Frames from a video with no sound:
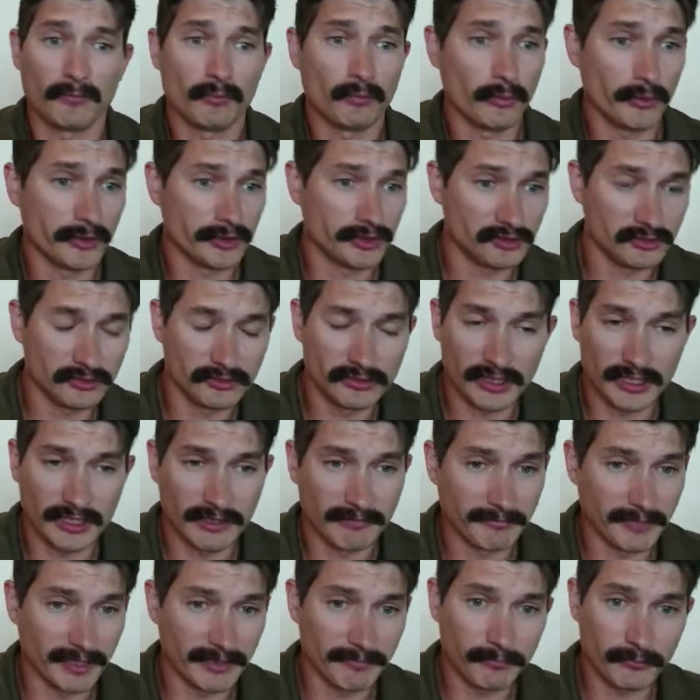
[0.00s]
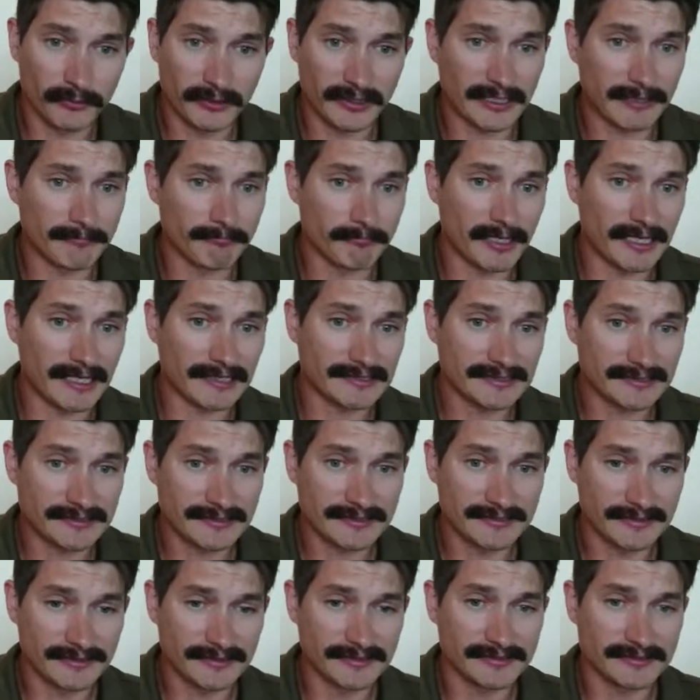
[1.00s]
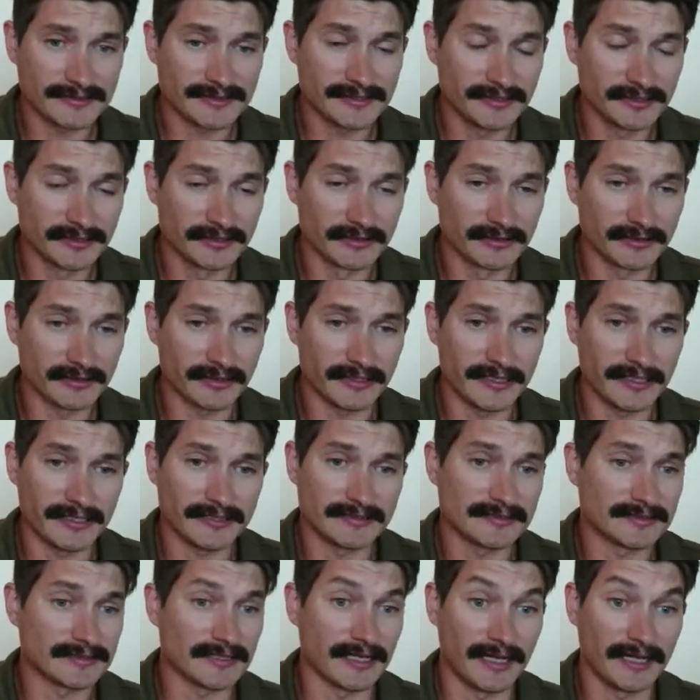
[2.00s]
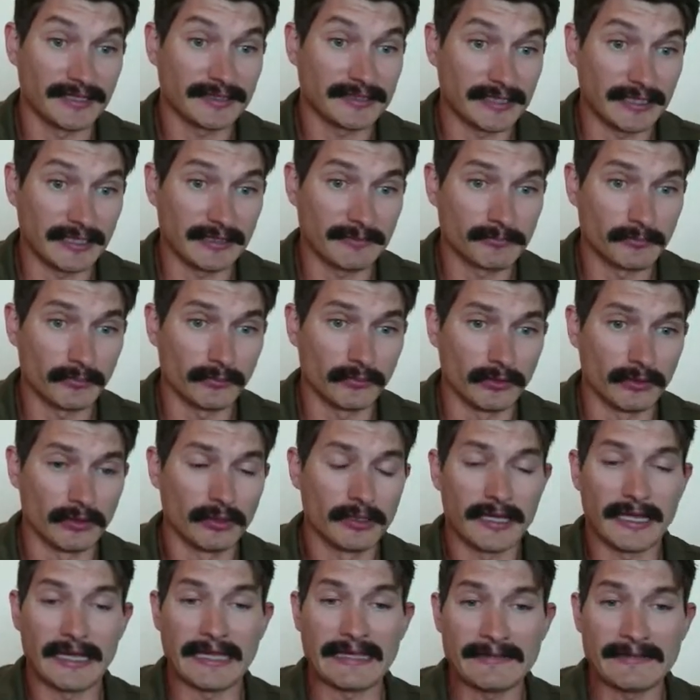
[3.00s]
When you come up with hypothesis here, it's a gamble.